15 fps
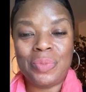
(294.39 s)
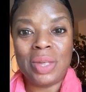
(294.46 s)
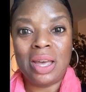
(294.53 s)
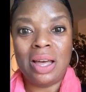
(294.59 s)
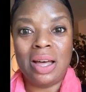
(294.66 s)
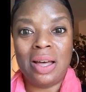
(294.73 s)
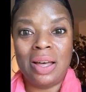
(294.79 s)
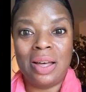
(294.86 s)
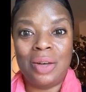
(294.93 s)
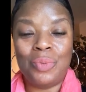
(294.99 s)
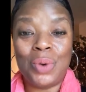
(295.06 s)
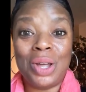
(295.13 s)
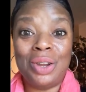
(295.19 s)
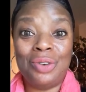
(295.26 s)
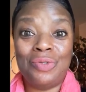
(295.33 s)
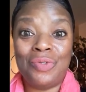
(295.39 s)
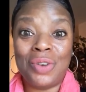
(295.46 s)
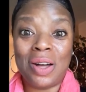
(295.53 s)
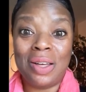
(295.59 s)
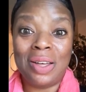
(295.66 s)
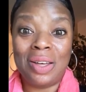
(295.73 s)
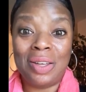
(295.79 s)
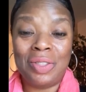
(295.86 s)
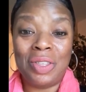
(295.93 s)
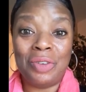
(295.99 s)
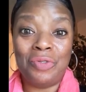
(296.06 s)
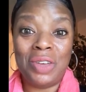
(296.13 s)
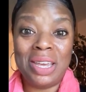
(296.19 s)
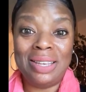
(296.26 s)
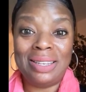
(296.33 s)
uh, one of uh, the
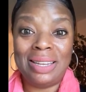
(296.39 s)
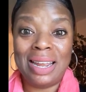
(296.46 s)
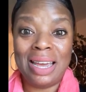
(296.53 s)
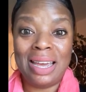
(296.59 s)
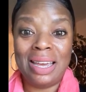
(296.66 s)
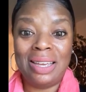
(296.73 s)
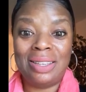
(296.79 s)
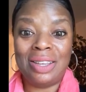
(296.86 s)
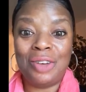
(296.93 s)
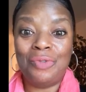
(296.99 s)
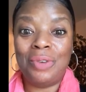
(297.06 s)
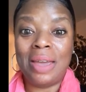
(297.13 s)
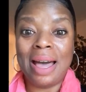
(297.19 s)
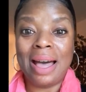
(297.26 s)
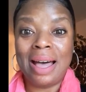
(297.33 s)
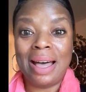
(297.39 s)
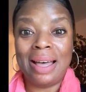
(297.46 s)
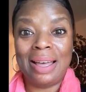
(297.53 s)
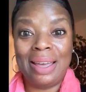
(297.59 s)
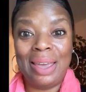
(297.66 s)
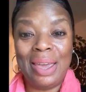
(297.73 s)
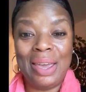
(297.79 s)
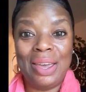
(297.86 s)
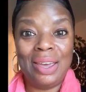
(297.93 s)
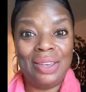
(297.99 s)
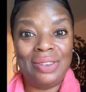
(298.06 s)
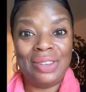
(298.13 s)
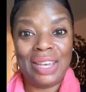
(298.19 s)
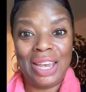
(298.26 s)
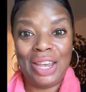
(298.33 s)
feast days of Yah
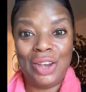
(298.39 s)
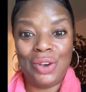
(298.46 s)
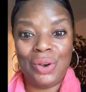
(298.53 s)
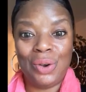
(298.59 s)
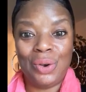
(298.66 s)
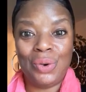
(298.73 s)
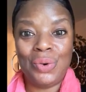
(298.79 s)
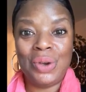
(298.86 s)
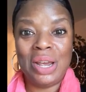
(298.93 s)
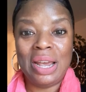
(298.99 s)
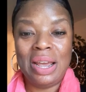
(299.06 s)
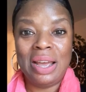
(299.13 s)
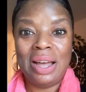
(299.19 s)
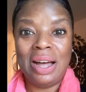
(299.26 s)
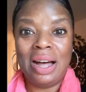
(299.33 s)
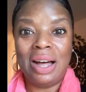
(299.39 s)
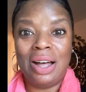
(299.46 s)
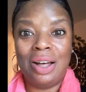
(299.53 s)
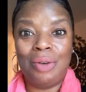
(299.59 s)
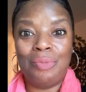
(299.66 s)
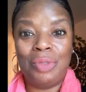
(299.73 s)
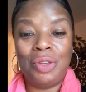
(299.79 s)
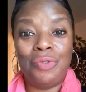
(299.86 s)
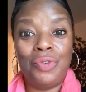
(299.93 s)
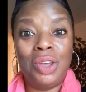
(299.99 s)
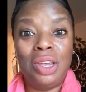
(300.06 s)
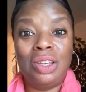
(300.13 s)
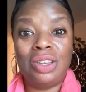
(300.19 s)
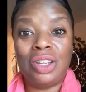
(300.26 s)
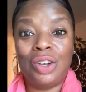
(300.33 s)
is here um, the
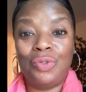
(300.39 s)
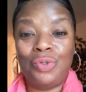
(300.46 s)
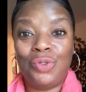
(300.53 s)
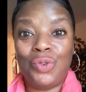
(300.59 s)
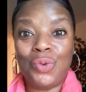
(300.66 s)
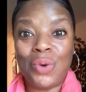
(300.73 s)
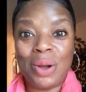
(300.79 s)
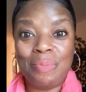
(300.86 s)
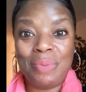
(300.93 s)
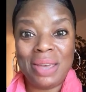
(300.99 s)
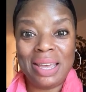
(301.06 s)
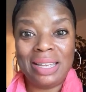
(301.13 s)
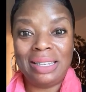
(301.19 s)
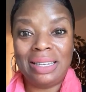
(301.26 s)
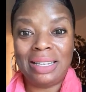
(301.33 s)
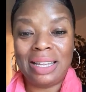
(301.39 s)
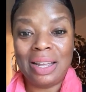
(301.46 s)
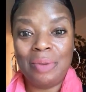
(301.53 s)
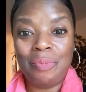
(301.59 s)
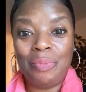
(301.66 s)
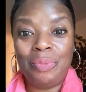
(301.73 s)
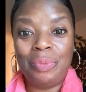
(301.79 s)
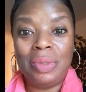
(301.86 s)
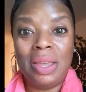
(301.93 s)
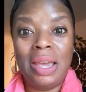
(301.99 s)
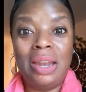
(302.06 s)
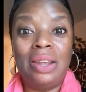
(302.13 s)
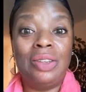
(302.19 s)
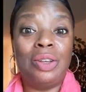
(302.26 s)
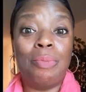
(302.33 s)
Feast of Trumpets.
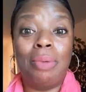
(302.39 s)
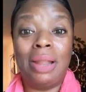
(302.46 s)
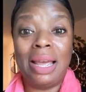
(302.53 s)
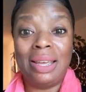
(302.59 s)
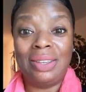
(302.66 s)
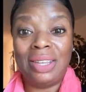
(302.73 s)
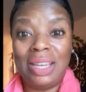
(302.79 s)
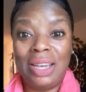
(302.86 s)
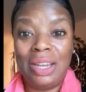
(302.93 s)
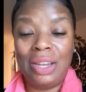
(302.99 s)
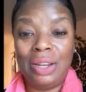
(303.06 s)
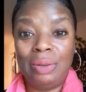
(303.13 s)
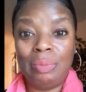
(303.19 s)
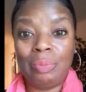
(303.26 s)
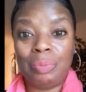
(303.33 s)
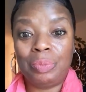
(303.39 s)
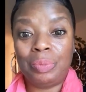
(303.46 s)
It is a blessing